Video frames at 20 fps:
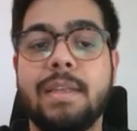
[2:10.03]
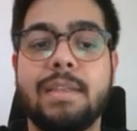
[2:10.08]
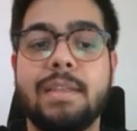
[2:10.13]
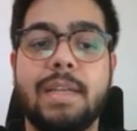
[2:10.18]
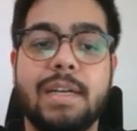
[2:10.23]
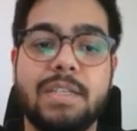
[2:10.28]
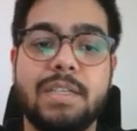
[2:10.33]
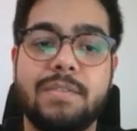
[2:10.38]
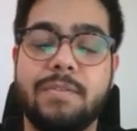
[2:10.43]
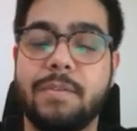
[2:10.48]

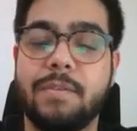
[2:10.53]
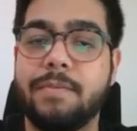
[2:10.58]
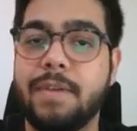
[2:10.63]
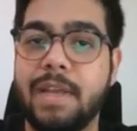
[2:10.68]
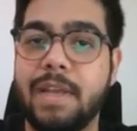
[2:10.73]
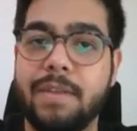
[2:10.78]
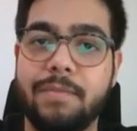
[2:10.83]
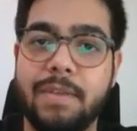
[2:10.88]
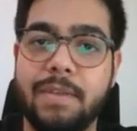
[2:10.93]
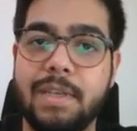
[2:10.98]
that is for
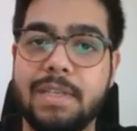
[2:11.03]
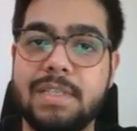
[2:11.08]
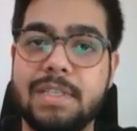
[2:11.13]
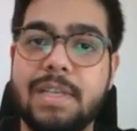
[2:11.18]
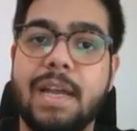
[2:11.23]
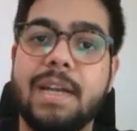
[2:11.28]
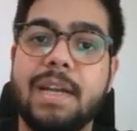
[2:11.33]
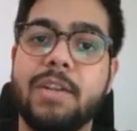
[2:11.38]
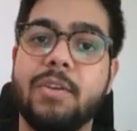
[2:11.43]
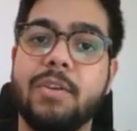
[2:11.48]
five years,
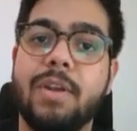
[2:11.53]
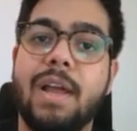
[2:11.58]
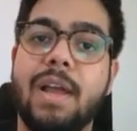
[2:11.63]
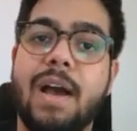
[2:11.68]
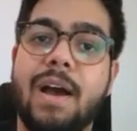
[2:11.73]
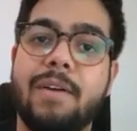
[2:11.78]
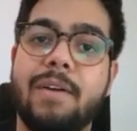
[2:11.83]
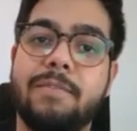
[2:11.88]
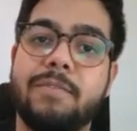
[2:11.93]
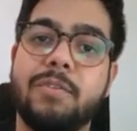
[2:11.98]
and you'll
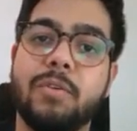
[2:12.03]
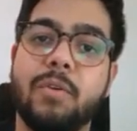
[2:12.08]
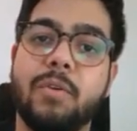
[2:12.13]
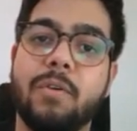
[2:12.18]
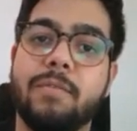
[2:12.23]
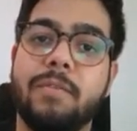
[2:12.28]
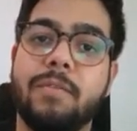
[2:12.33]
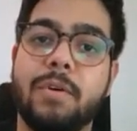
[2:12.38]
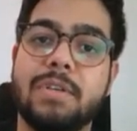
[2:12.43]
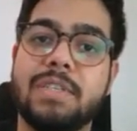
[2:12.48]
have to go
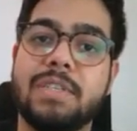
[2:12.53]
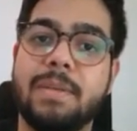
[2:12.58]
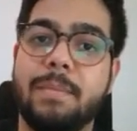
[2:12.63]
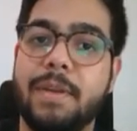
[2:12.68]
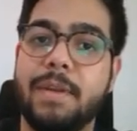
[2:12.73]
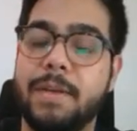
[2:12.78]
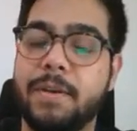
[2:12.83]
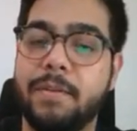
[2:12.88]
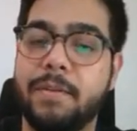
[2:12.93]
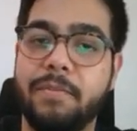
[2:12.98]
for some
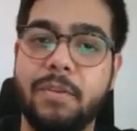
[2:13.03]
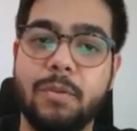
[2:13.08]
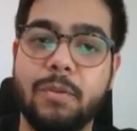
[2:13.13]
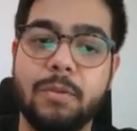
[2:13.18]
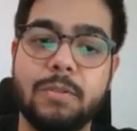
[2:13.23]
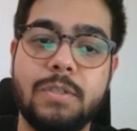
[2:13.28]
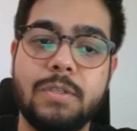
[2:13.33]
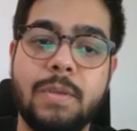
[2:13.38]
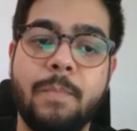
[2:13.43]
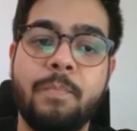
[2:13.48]

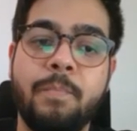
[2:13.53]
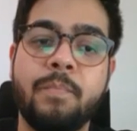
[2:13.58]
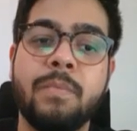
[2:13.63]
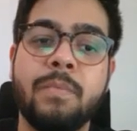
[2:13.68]
interviews